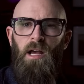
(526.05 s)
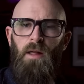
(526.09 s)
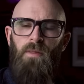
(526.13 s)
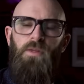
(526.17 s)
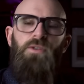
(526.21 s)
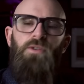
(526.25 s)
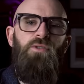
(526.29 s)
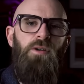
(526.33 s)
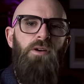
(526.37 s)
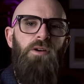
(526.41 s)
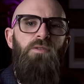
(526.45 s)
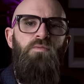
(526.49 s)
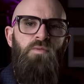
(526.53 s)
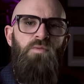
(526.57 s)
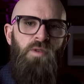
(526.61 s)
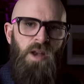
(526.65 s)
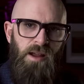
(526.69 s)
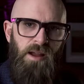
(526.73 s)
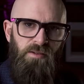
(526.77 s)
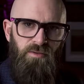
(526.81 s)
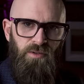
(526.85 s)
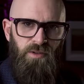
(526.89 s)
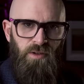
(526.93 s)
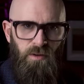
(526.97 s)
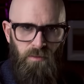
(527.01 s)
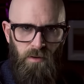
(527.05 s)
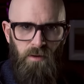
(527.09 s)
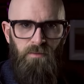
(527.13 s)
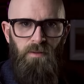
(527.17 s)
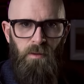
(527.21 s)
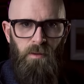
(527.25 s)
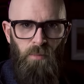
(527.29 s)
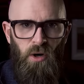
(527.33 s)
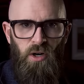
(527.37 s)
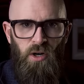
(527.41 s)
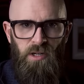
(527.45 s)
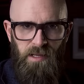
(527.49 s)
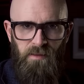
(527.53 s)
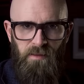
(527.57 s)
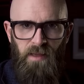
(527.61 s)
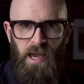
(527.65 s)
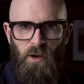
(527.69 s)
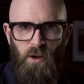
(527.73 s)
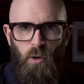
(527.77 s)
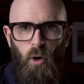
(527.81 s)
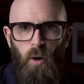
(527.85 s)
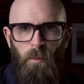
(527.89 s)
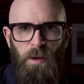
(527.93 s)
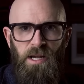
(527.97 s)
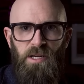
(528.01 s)
the true nature of the body they
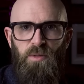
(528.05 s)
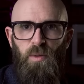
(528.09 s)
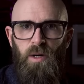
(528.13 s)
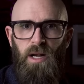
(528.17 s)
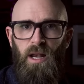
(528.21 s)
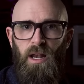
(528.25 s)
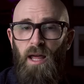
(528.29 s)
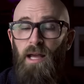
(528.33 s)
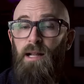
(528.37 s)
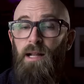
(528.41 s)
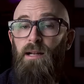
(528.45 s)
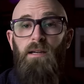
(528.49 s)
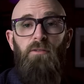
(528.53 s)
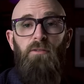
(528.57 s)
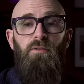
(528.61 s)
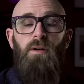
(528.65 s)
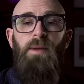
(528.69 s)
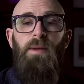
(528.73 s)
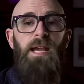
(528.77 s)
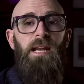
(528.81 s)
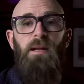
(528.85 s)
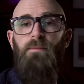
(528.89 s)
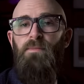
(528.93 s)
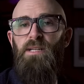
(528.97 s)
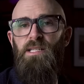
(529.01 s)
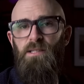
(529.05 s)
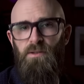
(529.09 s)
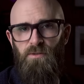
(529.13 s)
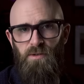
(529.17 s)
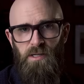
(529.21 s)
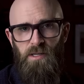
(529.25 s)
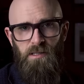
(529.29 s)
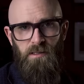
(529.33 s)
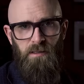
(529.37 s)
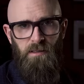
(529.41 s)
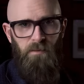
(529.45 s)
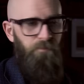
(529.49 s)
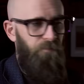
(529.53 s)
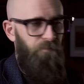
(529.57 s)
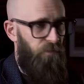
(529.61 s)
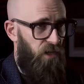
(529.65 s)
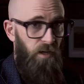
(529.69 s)
orbit would likely remain a mystery to them.